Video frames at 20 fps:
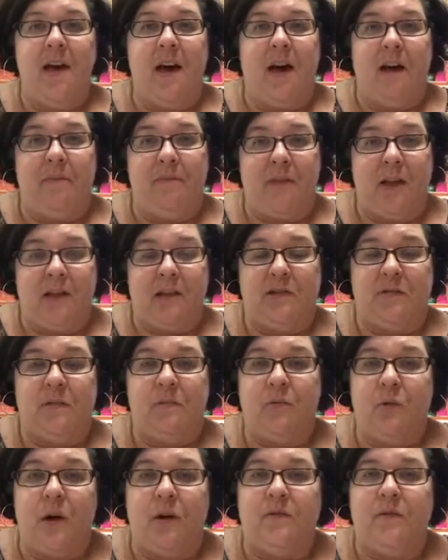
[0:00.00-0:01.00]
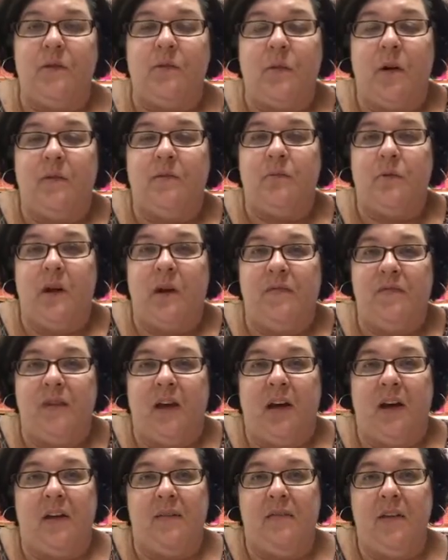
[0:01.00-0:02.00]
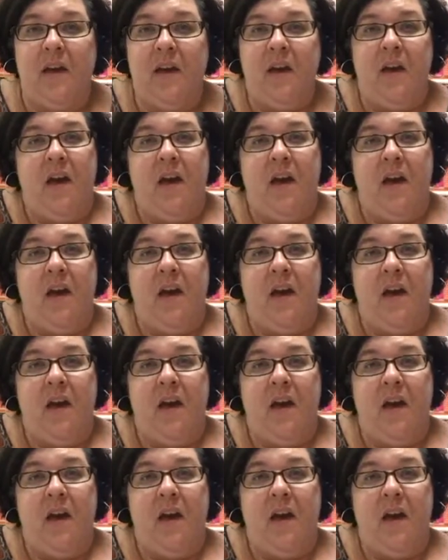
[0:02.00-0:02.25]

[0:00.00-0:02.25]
That's from 12 to 12:25,